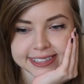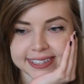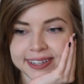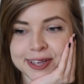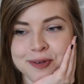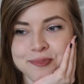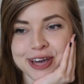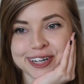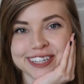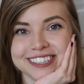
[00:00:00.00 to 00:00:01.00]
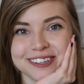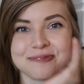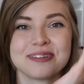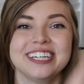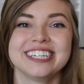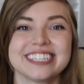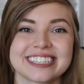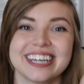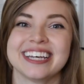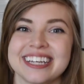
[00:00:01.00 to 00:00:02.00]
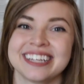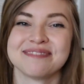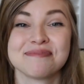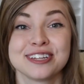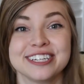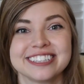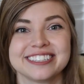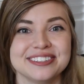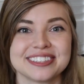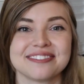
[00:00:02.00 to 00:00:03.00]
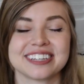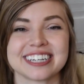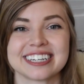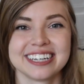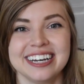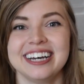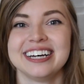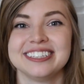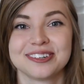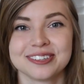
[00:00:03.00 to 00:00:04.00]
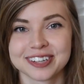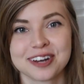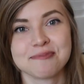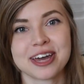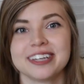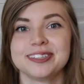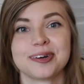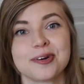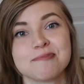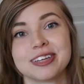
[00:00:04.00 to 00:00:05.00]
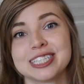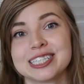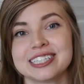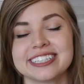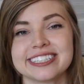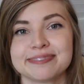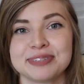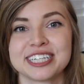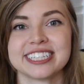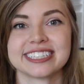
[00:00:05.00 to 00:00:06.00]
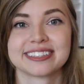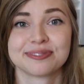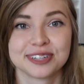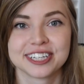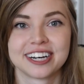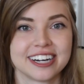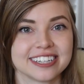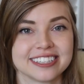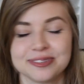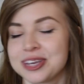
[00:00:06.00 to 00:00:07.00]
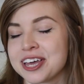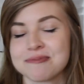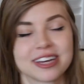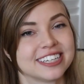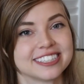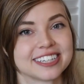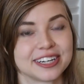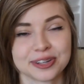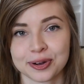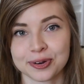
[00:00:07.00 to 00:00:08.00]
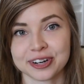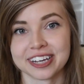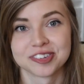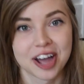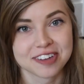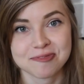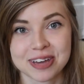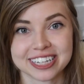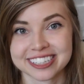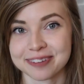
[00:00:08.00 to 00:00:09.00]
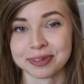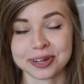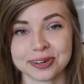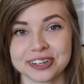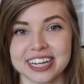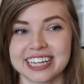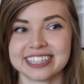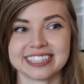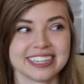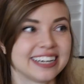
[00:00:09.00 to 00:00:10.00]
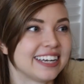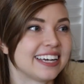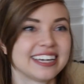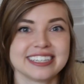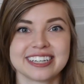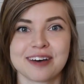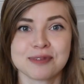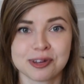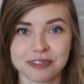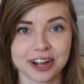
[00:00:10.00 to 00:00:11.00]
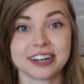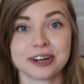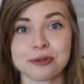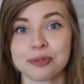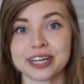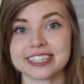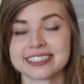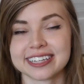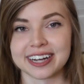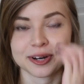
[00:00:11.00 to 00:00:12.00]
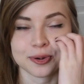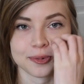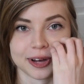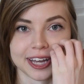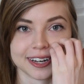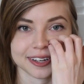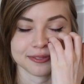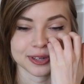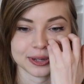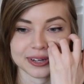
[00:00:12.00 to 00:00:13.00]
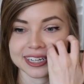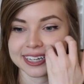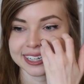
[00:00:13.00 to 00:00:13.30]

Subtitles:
to get better. So please, please do something. Don't try to manage your own mental illness, because it's really hard. You can't manage it on your own. I tried to manage it on my own, and it got me in a very dark place, and I don't want any of you